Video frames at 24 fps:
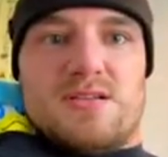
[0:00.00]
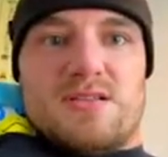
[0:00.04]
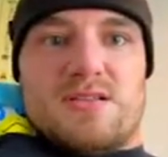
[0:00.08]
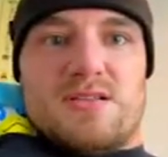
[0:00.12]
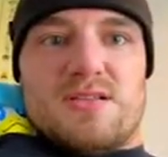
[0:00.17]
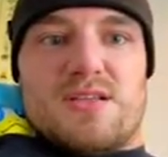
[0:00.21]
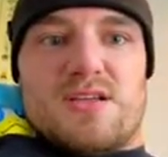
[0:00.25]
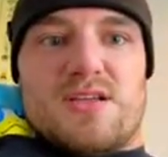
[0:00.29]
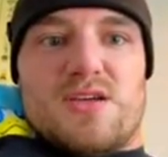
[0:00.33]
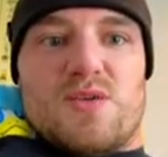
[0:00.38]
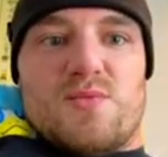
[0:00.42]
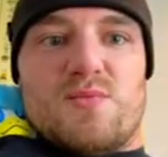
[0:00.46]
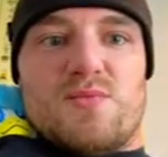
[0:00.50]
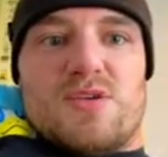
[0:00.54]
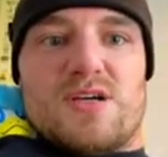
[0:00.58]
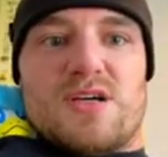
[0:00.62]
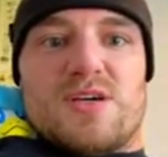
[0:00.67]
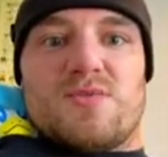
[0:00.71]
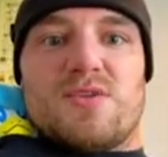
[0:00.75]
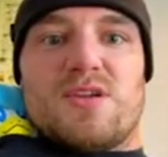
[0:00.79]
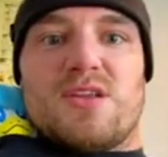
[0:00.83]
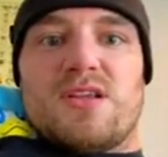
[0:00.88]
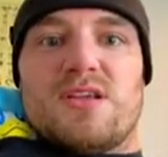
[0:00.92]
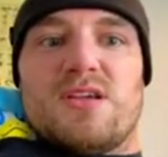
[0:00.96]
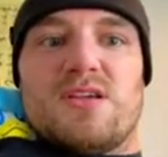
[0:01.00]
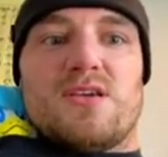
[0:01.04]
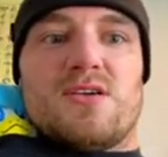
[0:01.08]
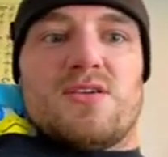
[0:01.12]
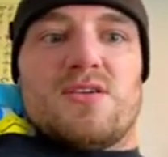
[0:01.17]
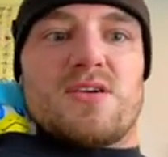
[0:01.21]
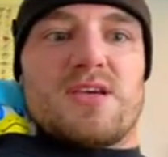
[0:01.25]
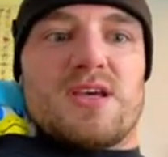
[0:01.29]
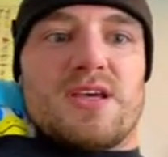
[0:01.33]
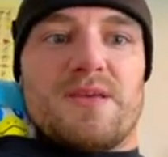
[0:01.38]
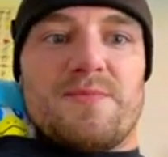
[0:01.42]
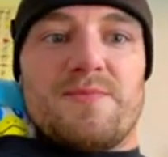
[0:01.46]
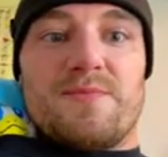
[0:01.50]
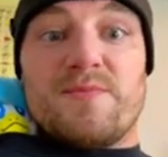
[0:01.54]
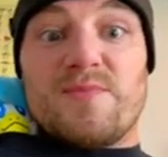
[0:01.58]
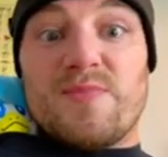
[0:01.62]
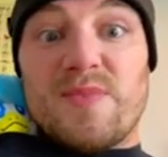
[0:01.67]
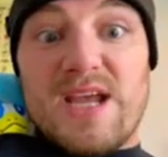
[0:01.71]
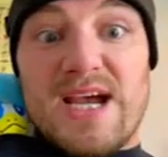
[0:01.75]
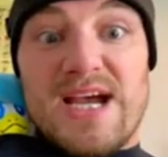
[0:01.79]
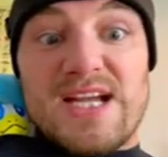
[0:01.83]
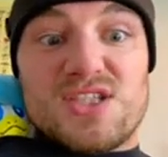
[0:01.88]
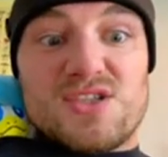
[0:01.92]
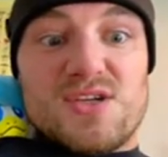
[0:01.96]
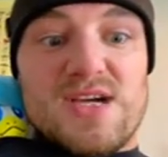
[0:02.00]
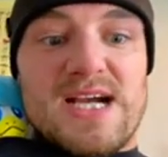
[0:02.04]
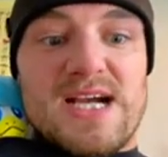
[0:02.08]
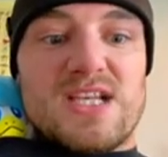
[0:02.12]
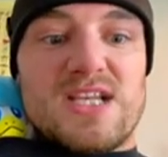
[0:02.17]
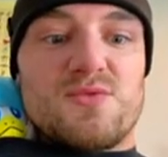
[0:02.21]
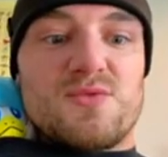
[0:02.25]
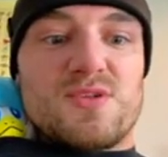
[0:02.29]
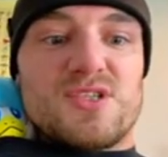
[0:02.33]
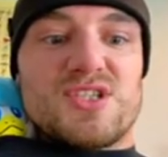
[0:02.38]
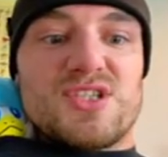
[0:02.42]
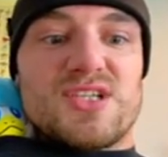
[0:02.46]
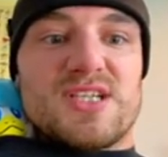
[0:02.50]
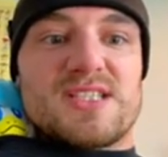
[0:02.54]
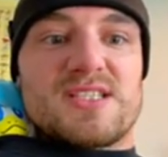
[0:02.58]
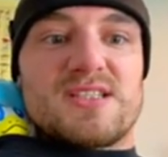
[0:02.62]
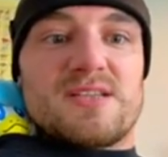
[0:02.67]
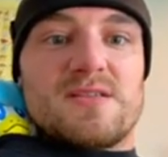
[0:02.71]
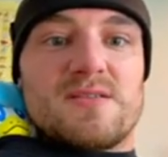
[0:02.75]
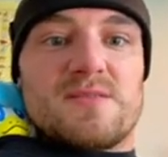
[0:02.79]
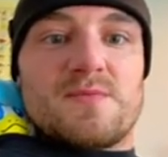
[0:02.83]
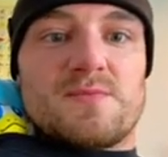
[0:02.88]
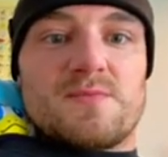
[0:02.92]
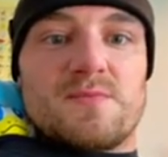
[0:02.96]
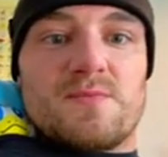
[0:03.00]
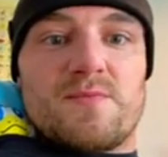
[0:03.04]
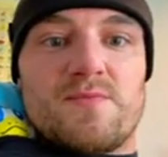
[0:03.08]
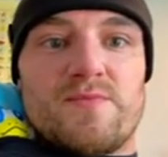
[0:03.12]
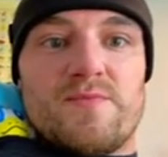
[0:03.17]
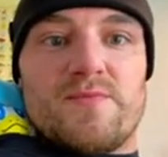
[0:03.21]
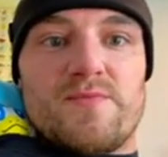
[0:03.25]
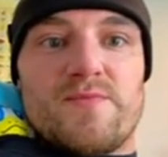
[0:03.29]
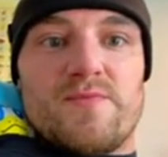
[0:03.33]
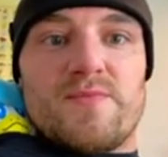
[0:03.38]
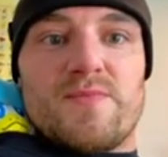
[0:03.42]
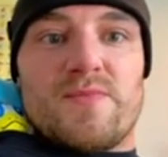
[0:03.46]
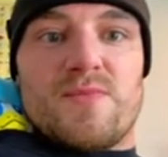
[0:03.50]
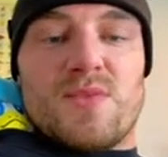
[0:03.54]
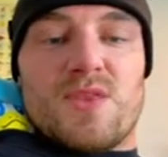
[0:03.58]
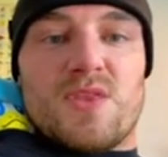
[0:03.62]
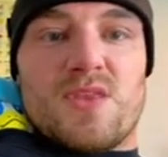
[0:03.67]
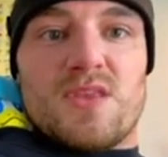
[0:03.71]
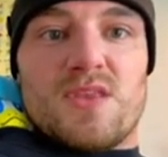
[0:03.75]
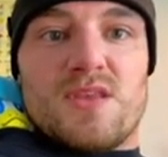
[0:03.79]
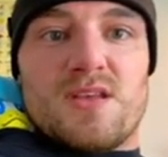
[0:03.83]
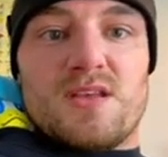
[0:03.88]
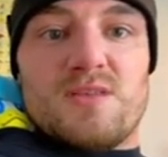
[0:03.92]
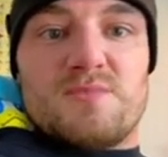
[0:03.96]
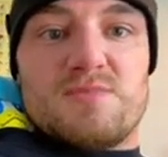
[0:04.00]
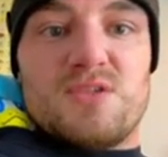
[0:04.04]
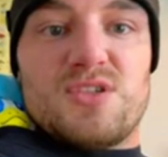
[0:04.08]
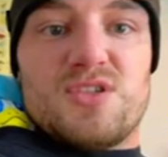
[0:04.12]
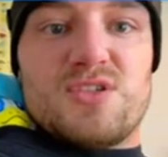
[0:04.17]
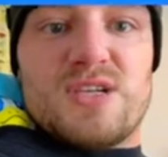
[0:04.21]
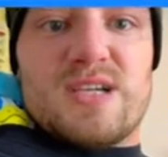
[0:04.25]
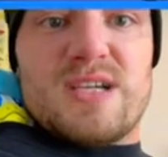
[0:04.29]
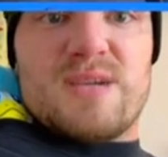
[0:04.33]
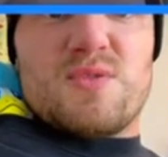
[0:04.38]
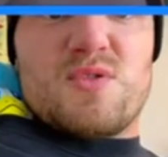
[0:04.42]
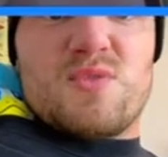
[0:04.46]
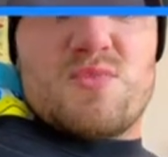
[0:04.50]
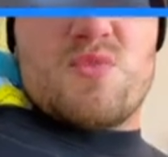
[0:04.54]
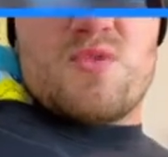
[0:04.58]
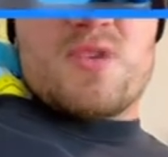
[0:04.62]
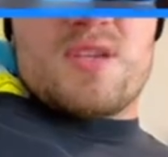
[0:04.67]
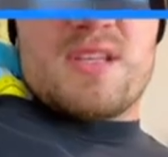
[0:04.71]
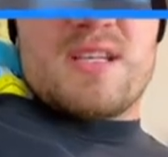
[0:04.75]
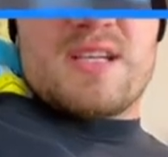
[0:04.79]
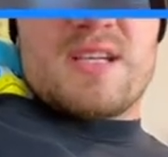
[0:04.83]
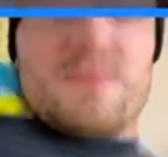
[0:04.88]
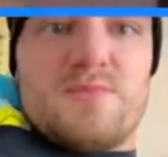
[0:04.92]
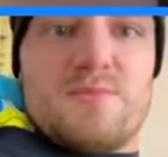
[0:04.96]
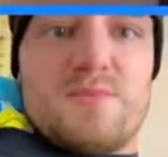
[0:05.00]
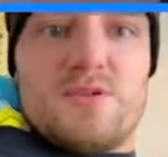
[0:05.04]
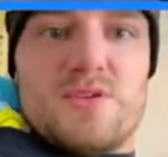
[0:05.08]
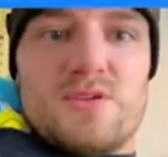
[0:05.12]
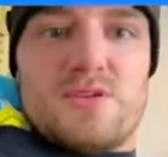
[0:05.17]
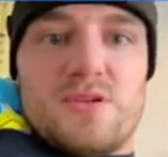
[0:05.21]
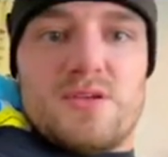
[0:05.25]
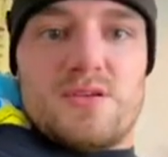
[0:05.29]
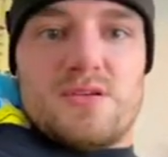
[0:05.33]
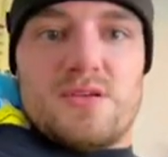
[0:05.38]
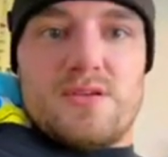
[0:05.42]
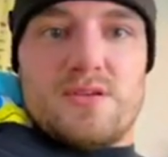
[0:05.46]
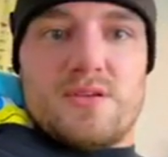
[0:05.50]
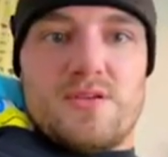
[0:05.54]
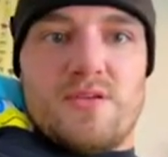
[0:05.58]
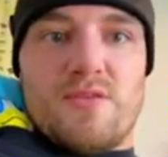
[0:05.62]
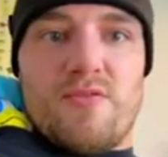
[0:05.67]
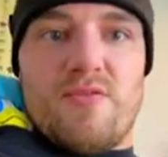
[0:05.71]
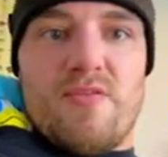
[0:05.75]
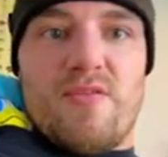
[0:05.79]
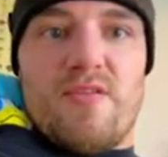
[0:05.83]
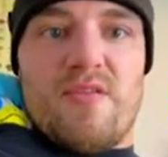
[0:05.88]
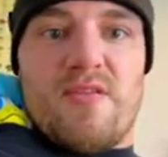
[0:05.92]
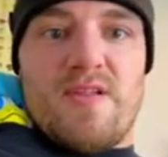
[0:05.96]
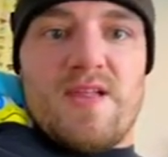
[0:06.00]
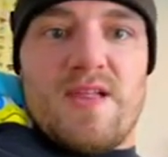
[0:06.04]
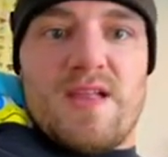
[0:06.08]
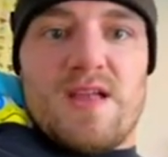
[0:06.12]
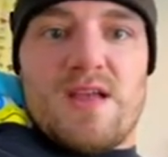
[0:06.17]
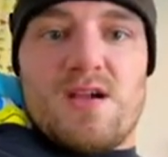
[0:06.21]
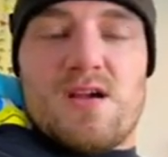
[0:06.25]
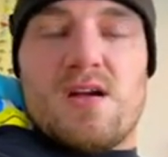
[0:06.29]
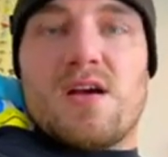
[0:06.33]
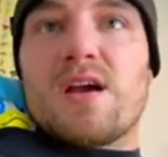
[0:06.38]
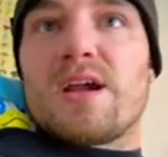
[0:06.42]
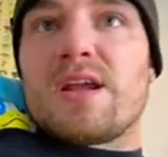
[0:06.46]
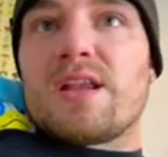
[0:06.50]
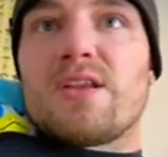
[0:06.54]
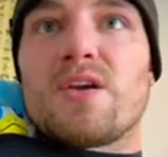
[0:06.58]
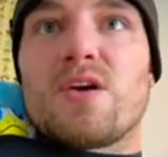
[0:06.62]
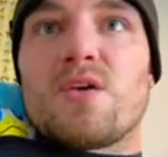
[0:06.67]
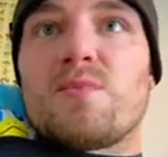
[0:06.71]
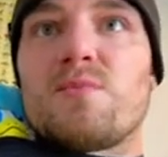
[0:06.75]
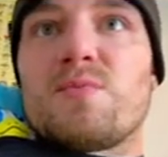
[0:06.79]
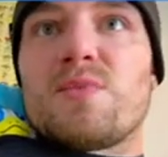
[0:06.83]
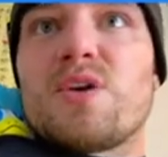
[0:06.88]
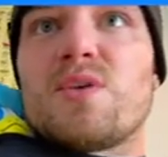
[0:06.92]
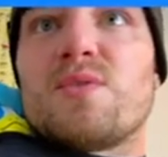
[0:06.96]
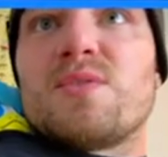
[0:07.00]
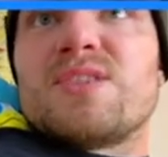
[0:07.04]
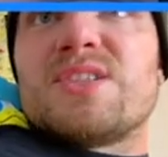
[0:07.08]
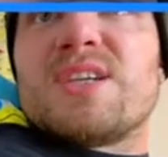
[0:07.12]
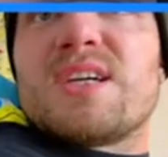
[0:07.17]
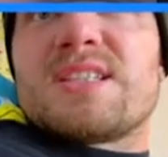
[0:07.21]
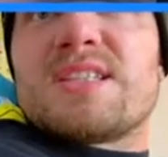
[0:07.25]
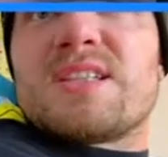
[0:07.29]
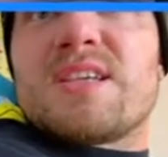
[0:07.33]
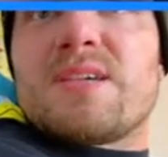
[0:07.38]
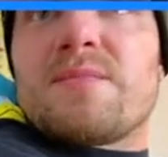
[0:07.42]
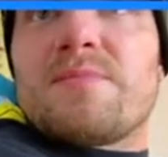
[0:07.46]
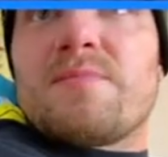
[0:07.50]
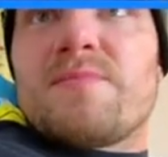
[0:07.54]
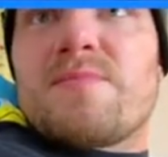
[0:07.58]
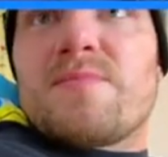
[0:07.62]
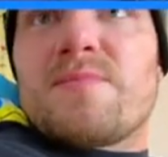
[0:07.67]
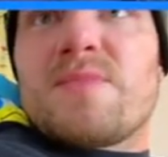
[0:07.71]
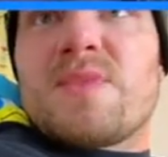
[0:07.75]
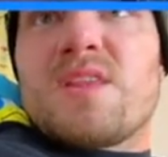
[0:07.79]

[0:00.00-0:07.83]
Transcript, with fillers: Nope, not really. Okay. I tried to adjust. Let me try it one more time. All right, no, no adjusting.